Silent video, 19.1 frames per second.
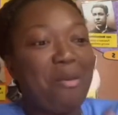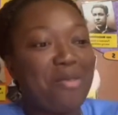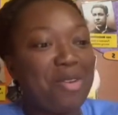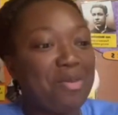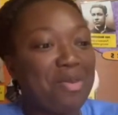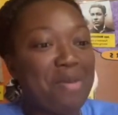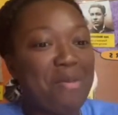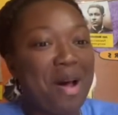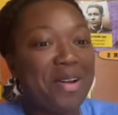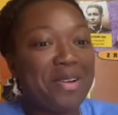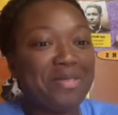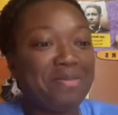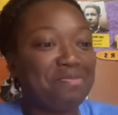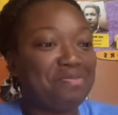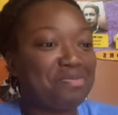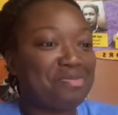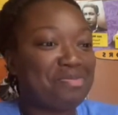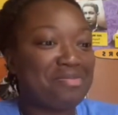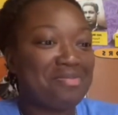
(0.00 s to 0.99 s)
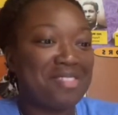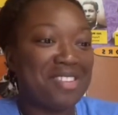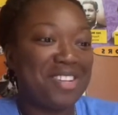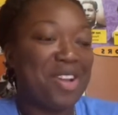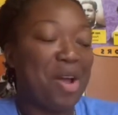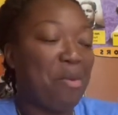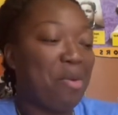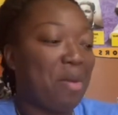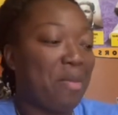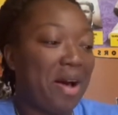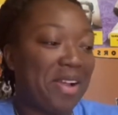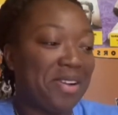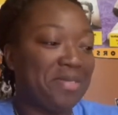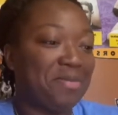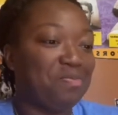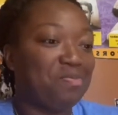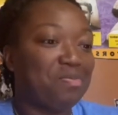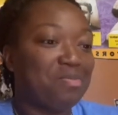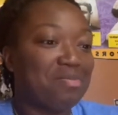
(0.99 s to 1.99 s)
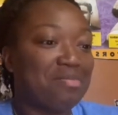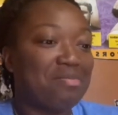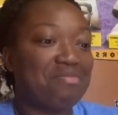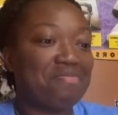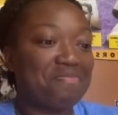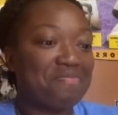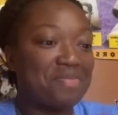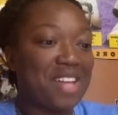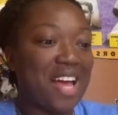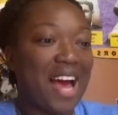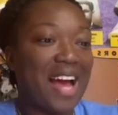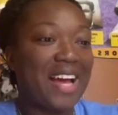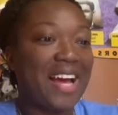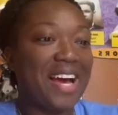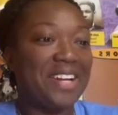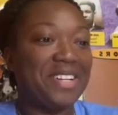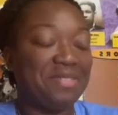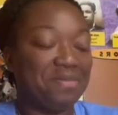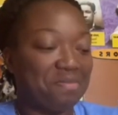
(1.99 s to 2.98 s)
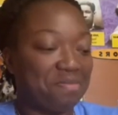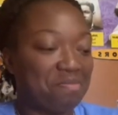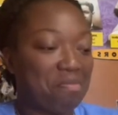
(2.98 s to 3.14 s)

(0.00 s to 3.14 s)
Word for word: I'm Greenwood. Don't worry about it. I'll be quiet. I got it